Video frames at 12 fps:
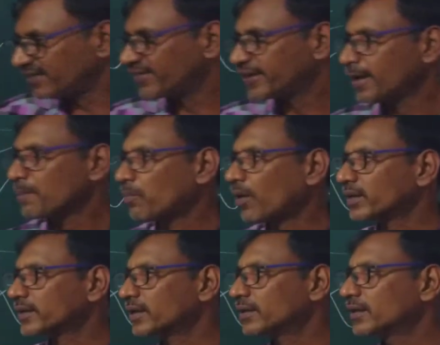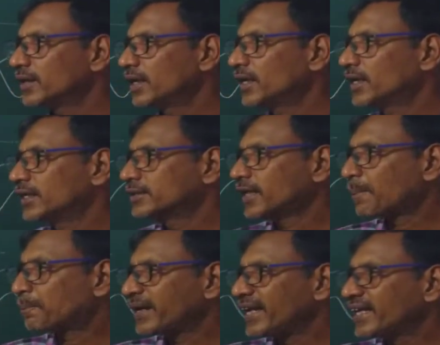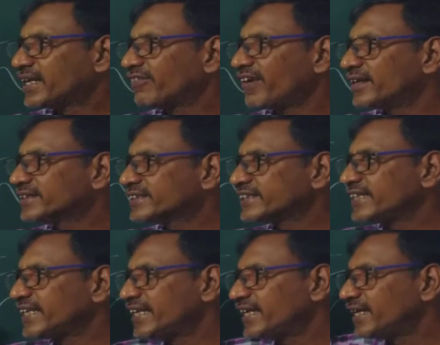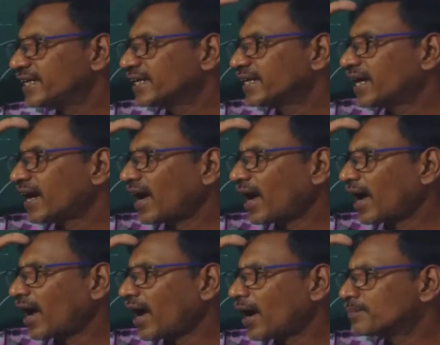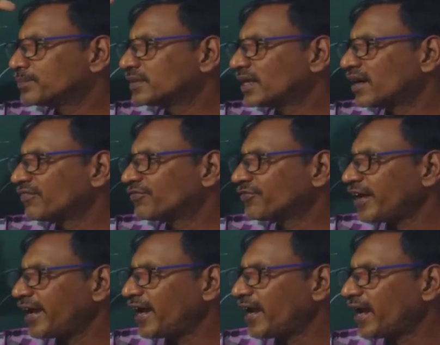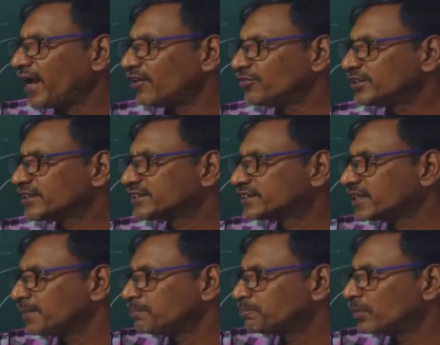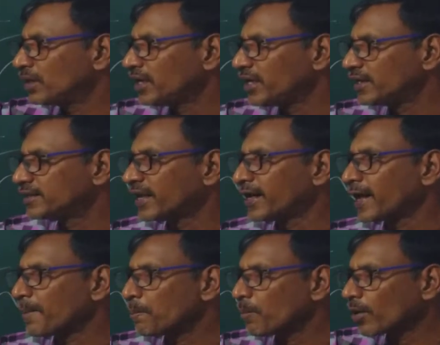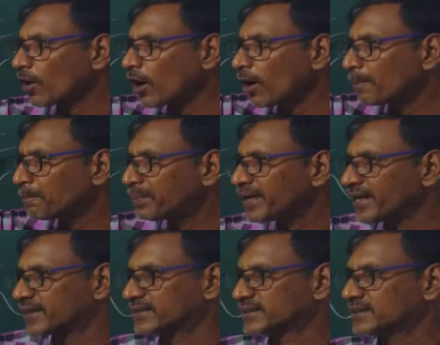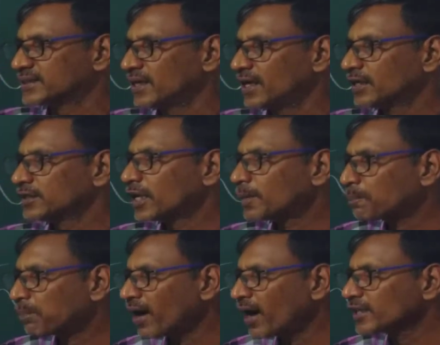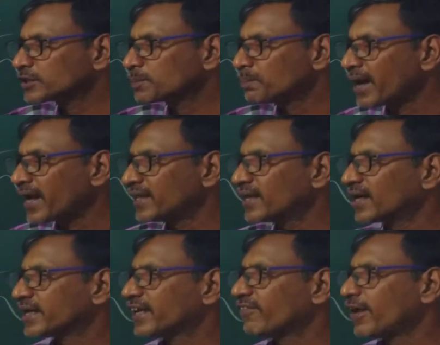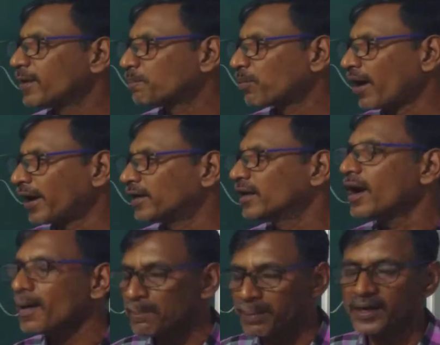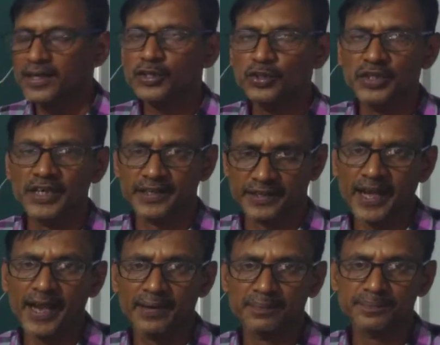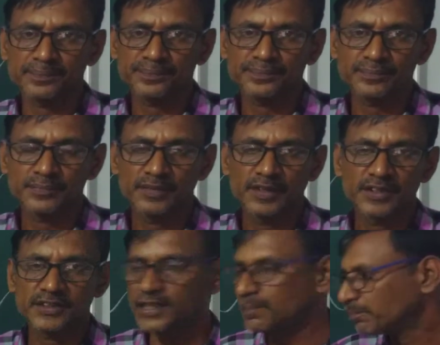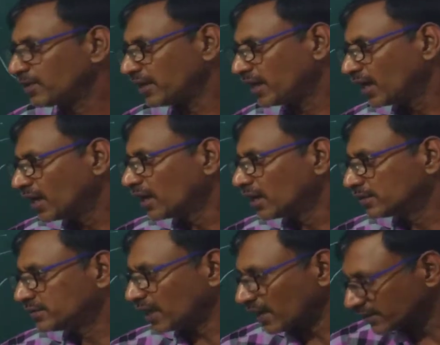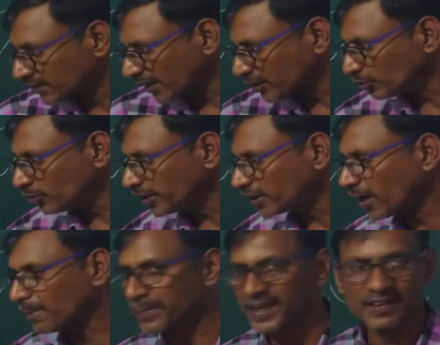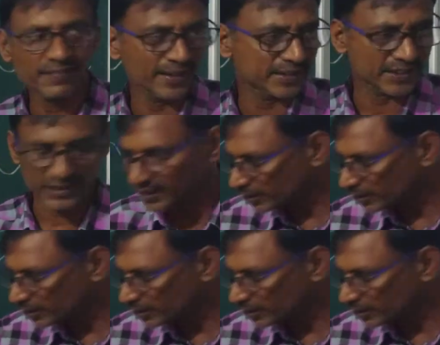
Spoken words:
very important. The frequency of the wave is simply the number of peaks that pass by the given point per unit time. Simply the unit of frequency,